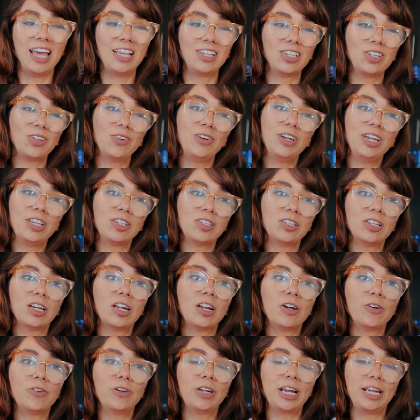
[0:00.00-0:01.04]
So it's
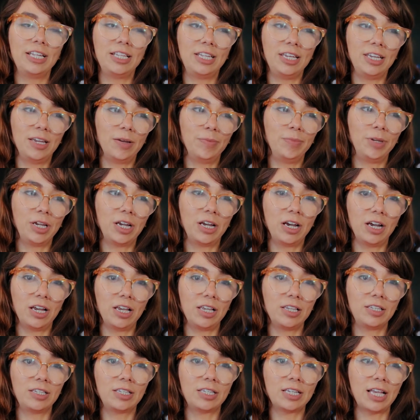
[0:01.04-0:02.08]
not a good idea,
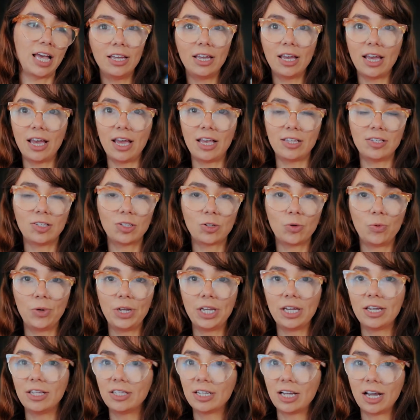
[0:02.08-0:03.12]
because as
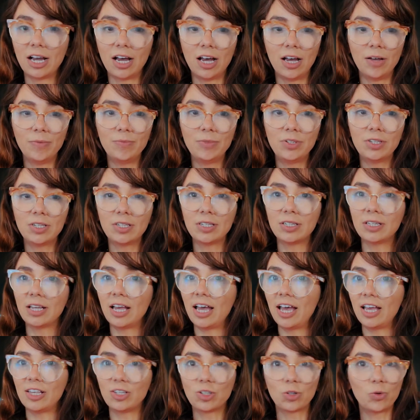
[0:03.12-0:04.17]
quick it comes,
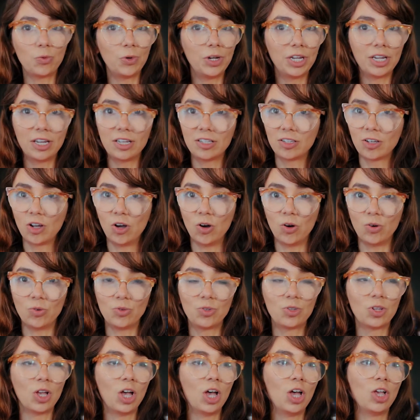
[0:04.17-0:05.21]
as quick it
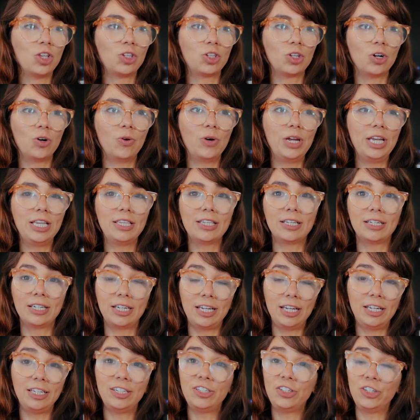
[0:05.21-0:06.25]
goes. So it's an
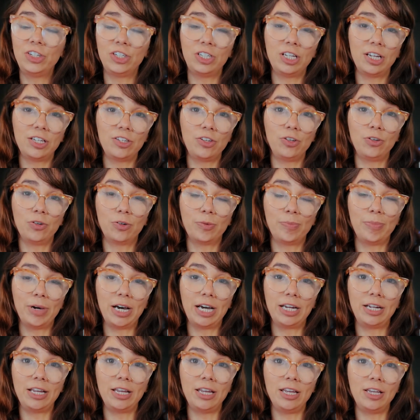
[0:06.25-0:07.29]
energy that your
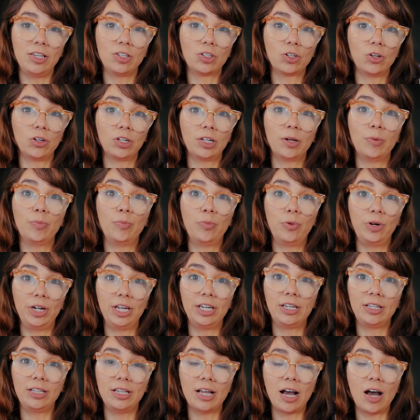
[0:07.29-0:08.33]
body is gonna
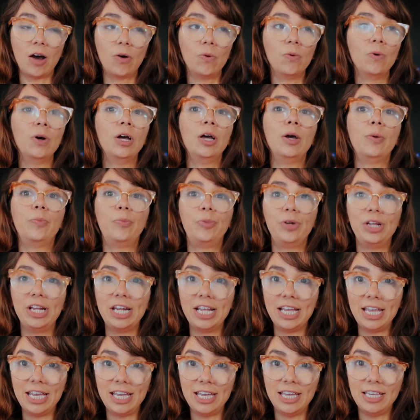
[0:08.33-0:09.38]
break down
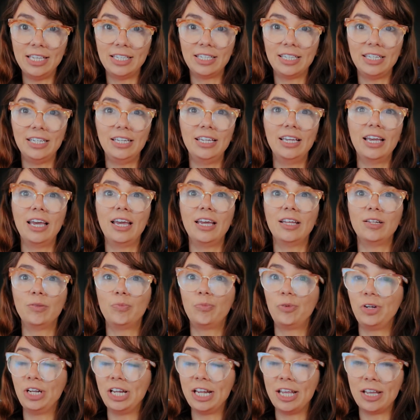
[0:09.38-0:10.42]
pretty easy
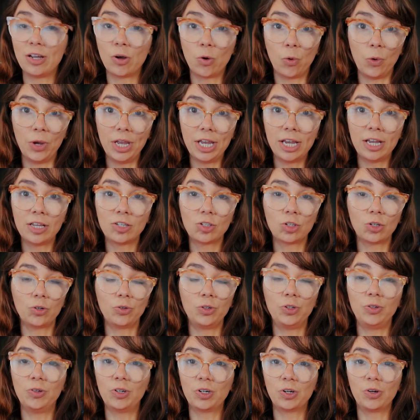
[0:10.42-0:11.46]
and pretty quick, so
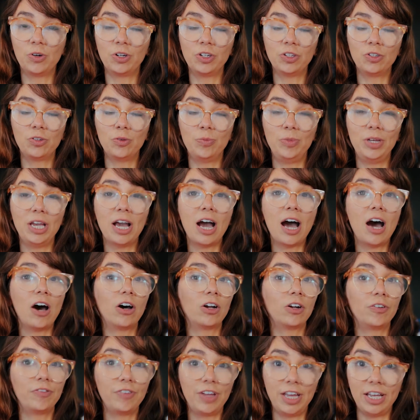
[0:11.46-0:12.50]
you are going to be
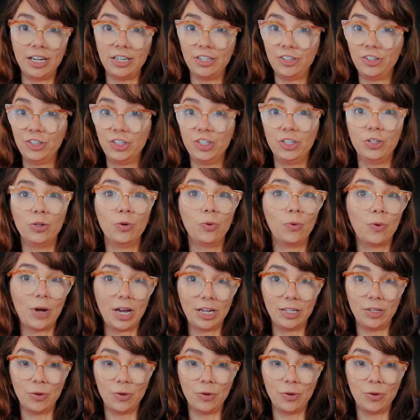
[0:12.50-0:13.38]
out of energy right